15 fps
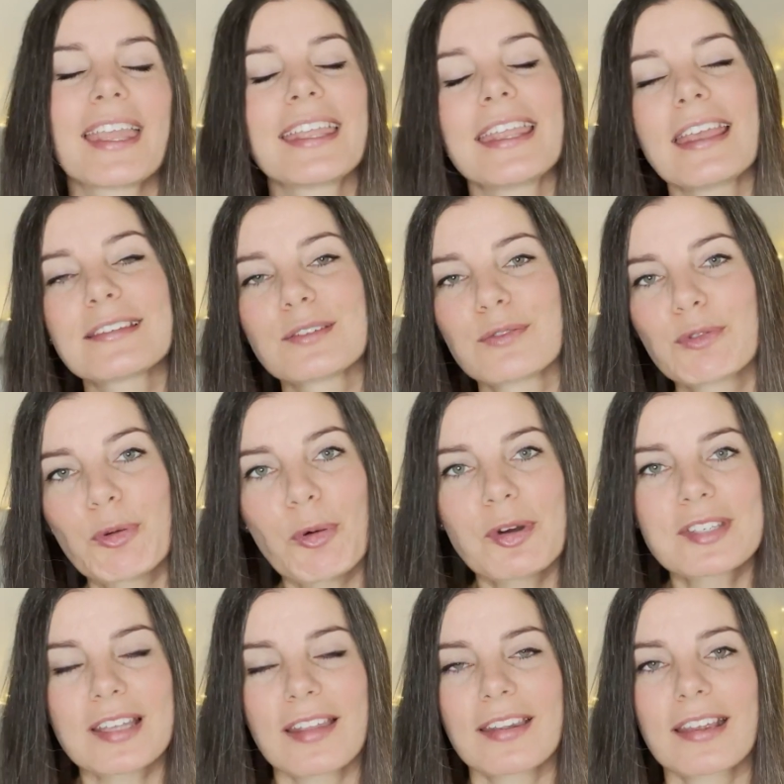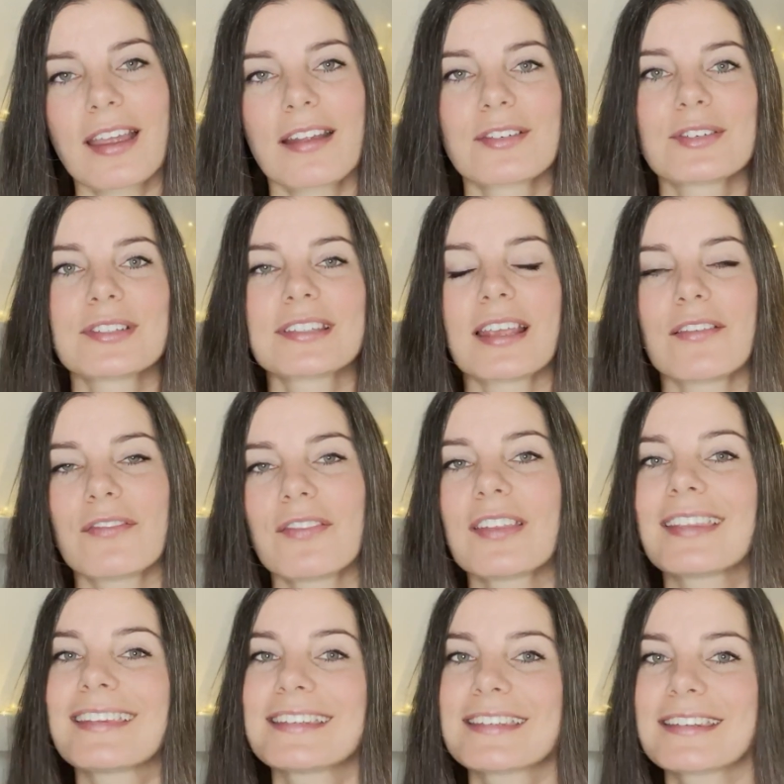Yes, of course, other countries have
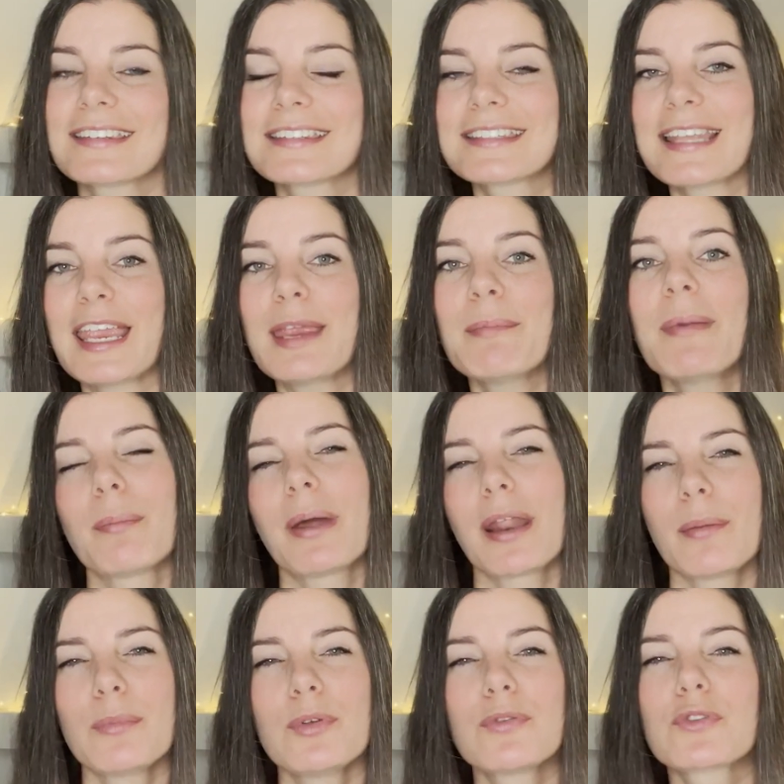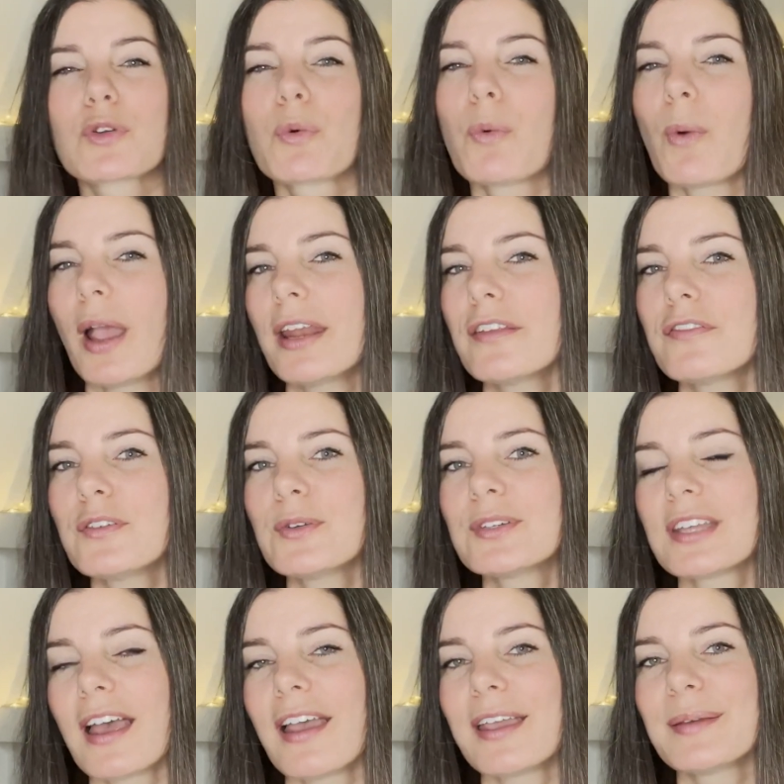the same, but I moved quite a few
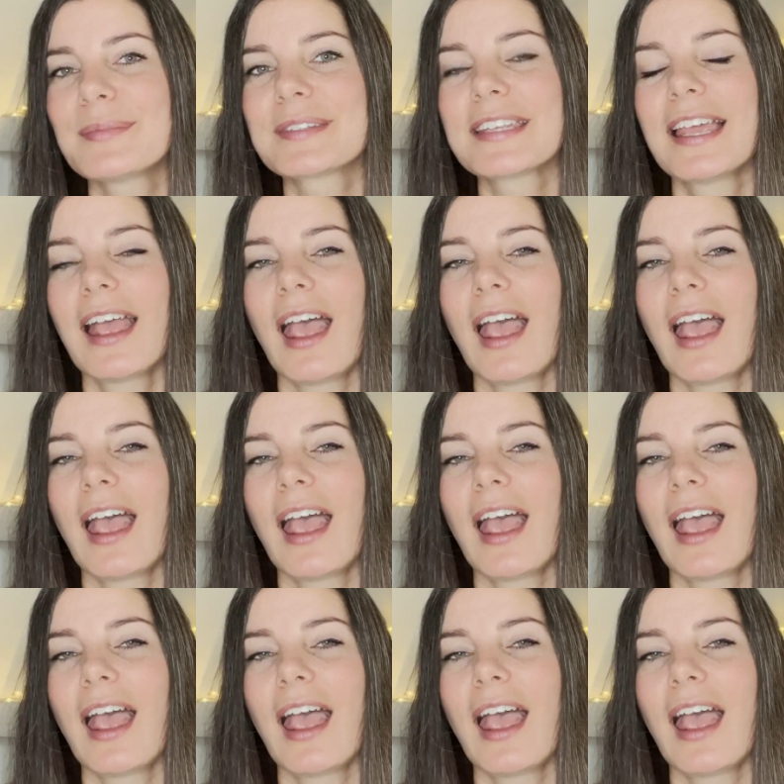times